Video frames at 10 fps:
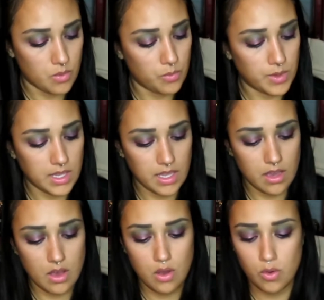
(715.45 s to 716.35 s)
we
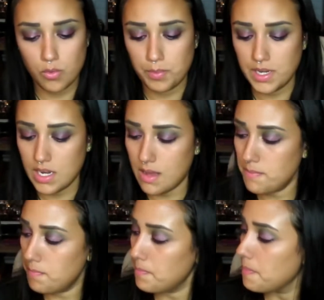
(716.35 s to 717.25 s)
open it
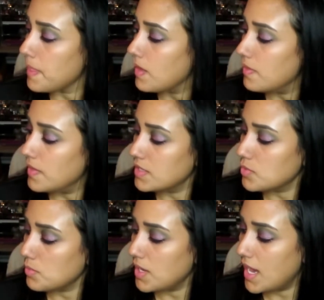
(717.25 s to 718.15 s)
up. In this
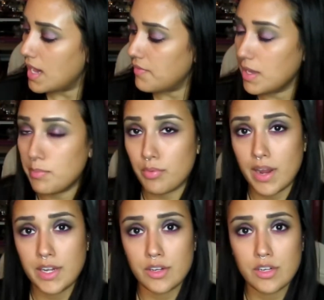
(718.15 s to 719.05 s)
one we have a
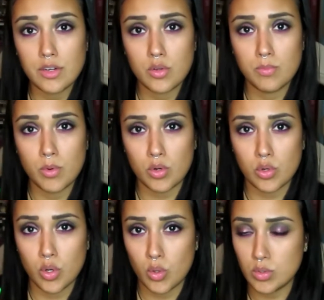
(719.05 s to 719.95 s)
brighter, more
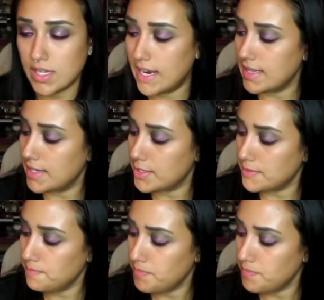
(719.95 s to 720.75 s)
gold highlighter,